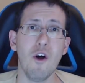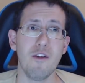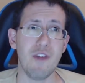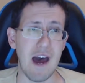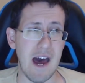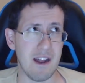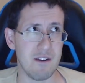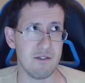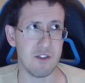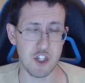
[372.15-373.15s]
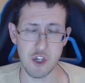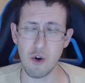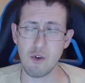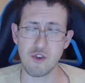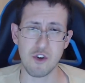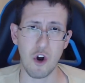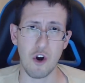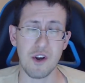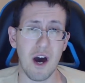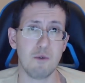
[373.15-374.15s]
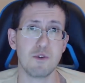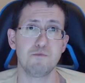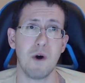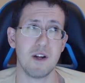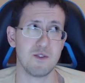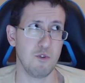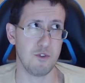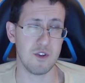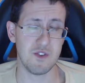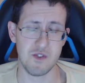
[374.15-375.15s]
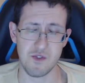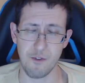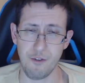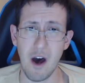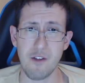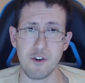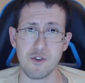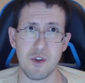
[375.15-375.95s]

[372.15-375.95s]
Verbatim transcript: that the children are not responsible for the sins of the fathers,